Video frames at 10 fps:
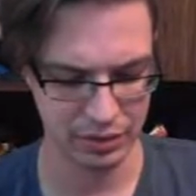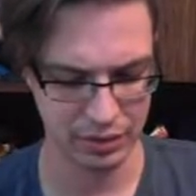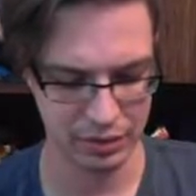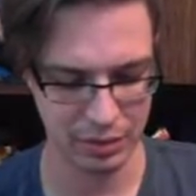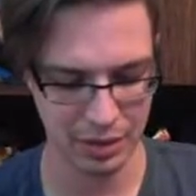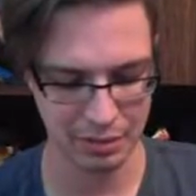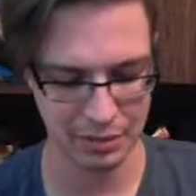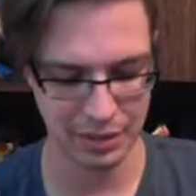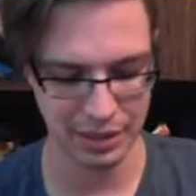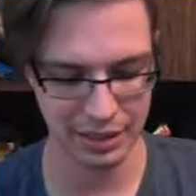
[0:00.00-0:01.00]
Swap
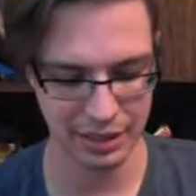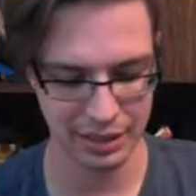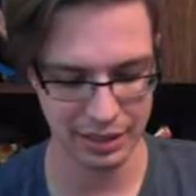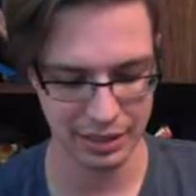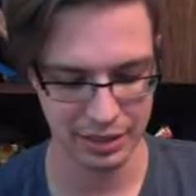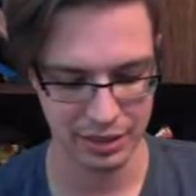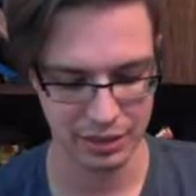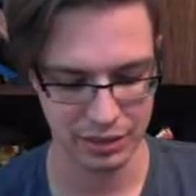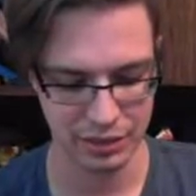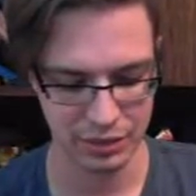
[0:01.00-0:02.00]
spots.
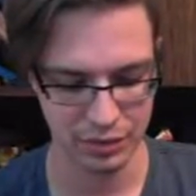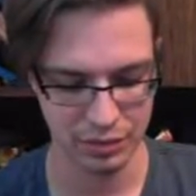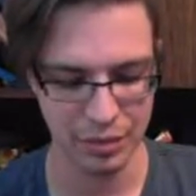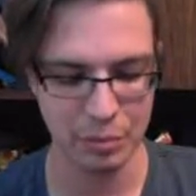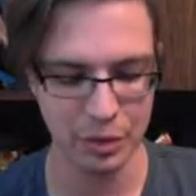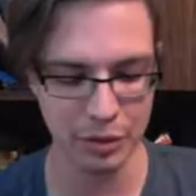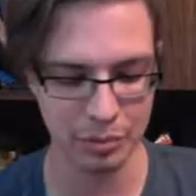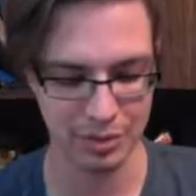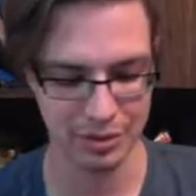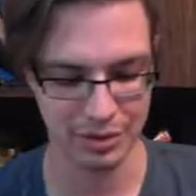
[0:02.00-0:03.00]
Well, poop!